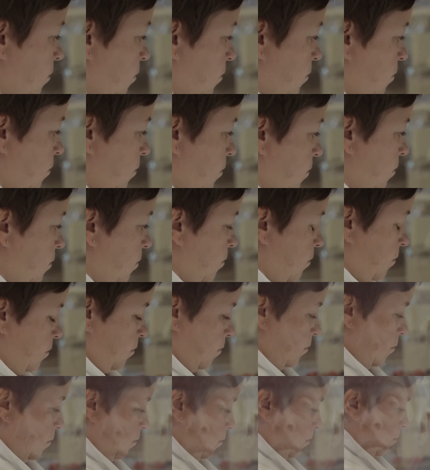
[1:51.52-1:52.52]

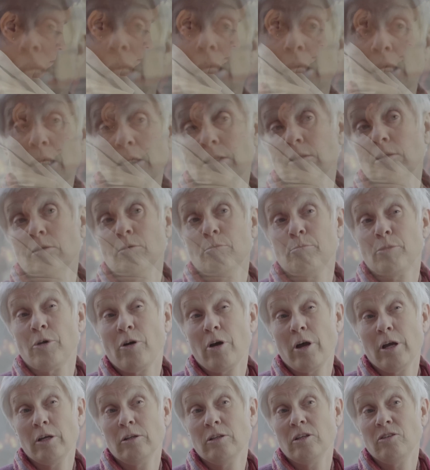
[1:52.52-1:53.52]
competence in
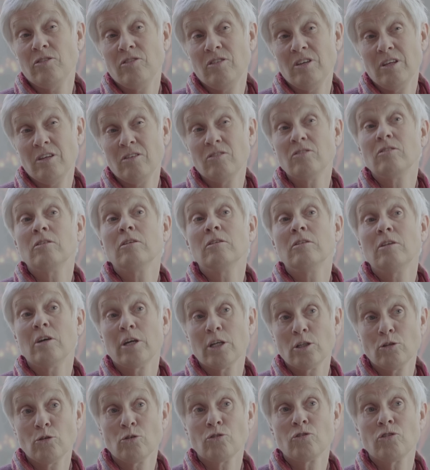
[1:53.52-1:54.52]
prion disease
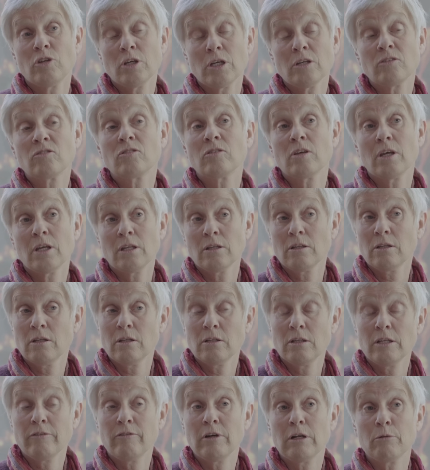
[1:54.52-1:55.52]
diagnostics
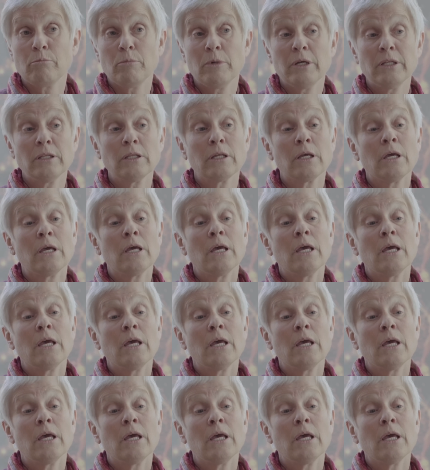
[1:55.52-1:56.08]
and development.